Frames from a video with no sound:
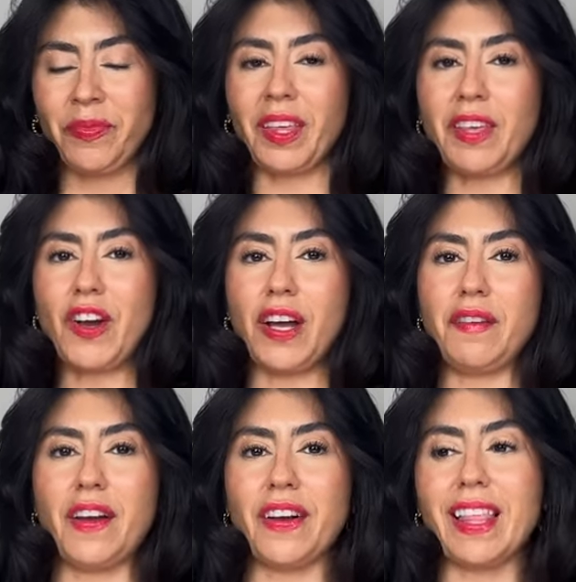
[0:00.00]
they've got a
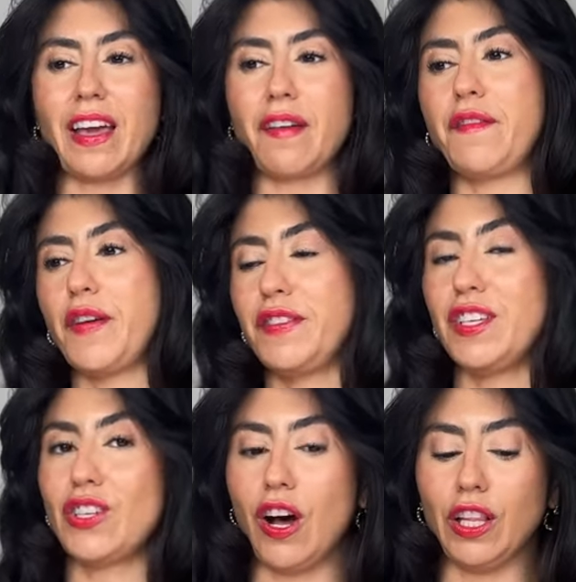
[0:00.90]
very like
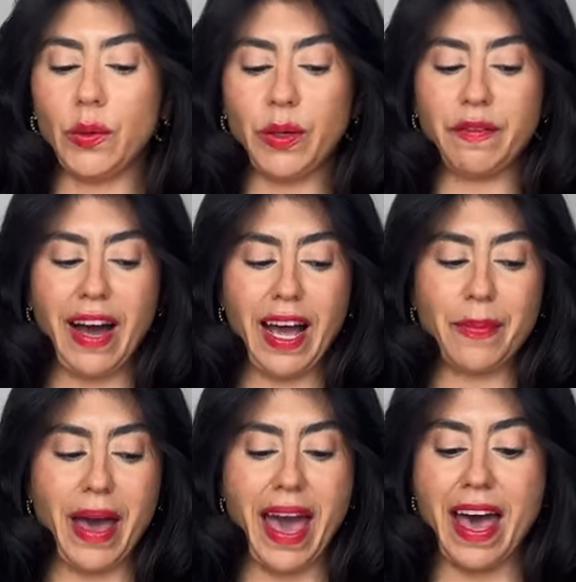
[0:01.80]
50s Hollywood vibe.
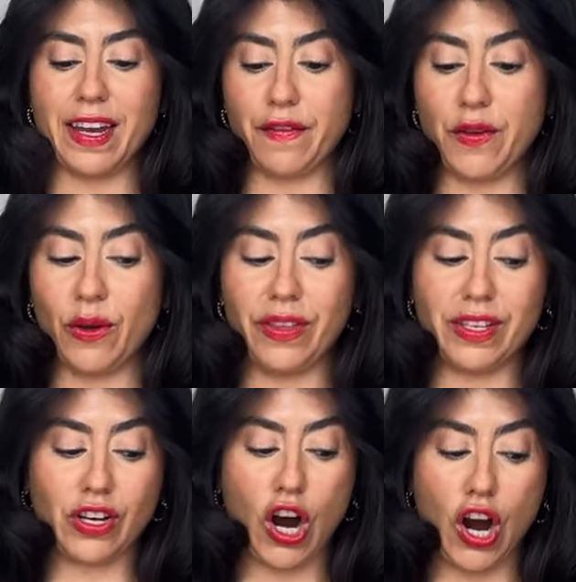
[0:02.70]
And a few of
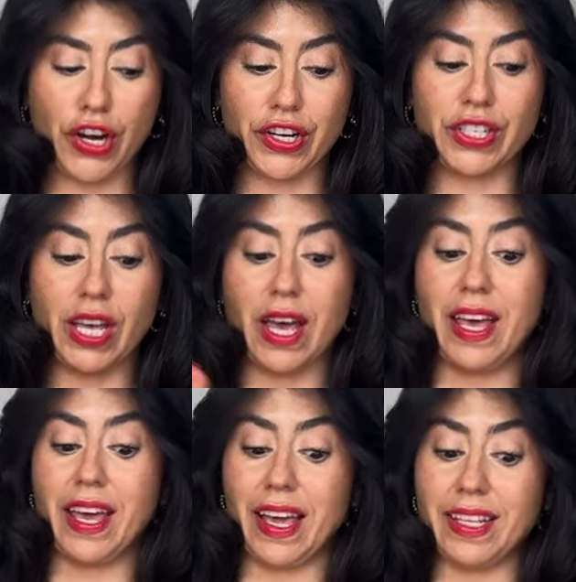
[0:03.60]
these cards
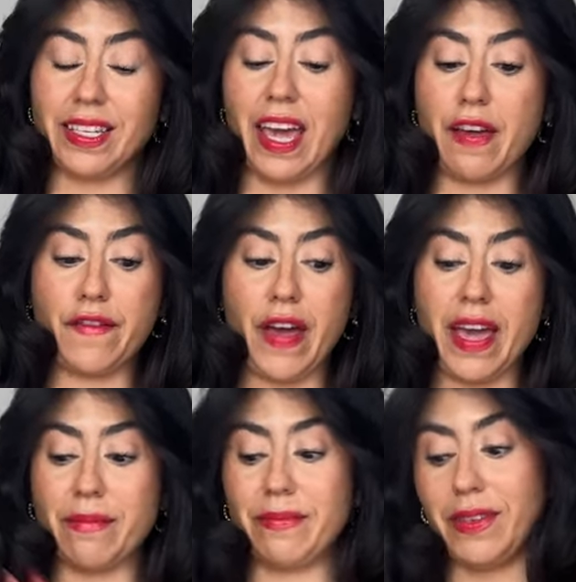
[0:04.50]
indicate
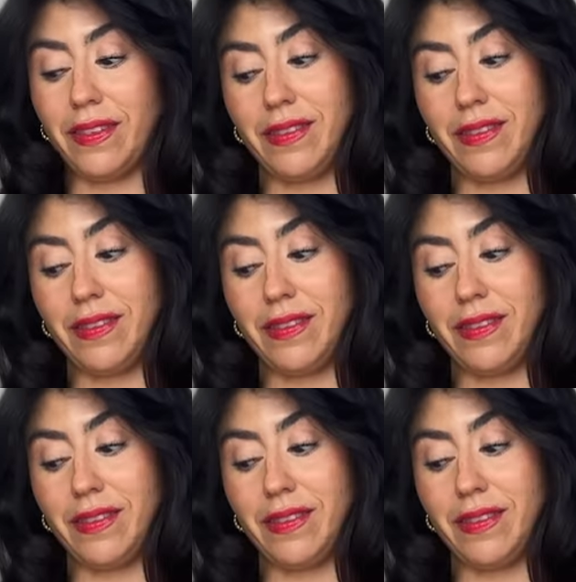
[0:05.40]
fame.